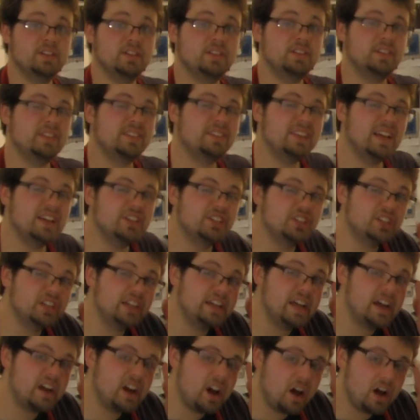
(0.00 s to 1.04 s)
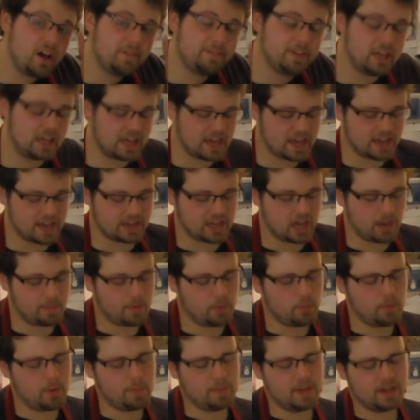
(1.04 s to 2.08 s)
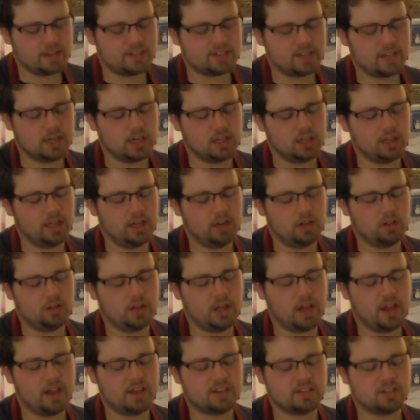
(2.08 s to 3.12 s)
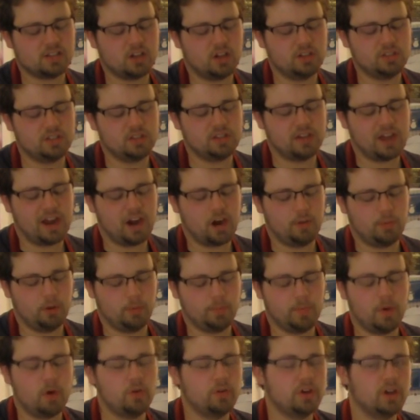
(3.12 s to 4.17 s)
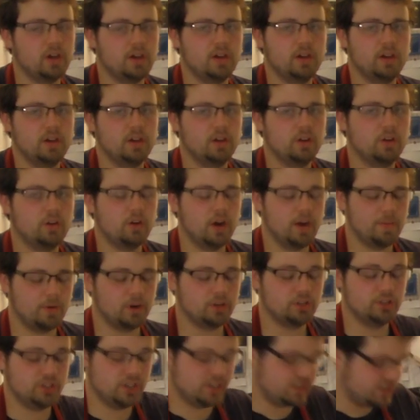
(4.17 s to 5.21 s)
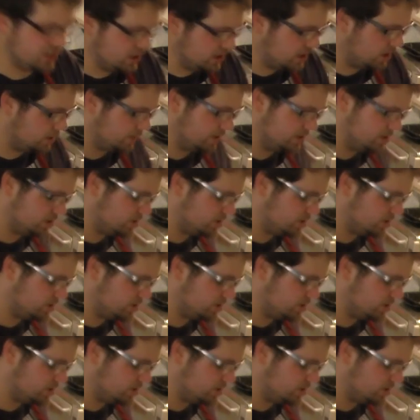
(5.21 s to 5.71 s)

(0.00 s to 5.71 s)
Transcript: it's essentially a coffee cake, how about we mix in a little salted caramel mocha creamer? Just a little bit,